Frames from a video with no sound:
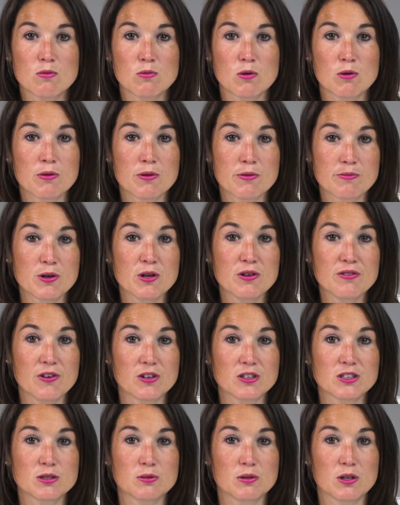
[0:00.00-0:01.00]
We will move
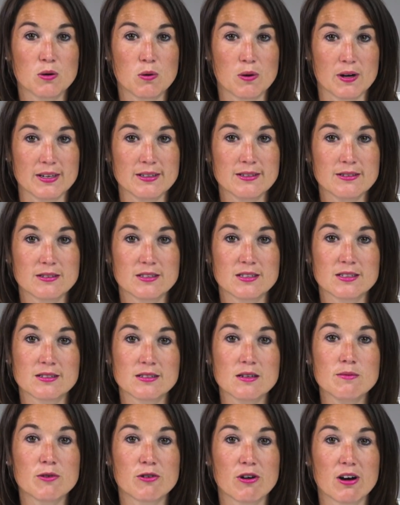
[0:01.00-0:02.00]
on to a quiz to
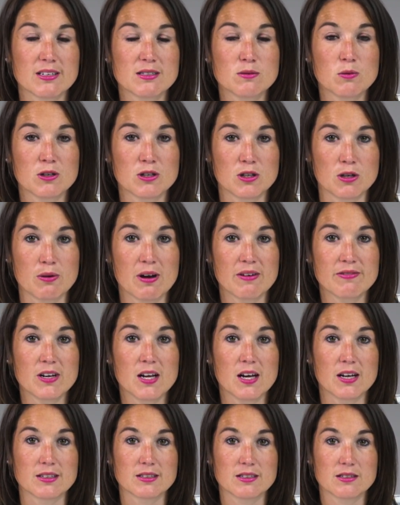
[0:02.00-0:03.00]
summarise what you have
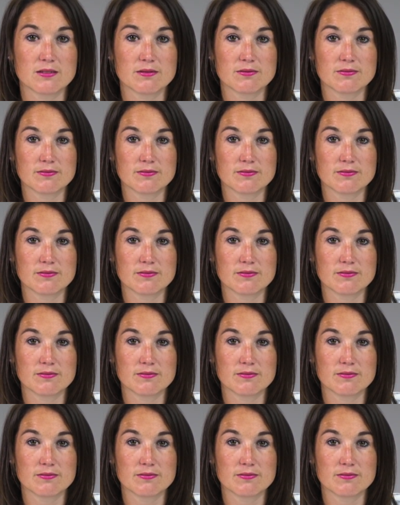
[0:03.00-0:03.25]
learned.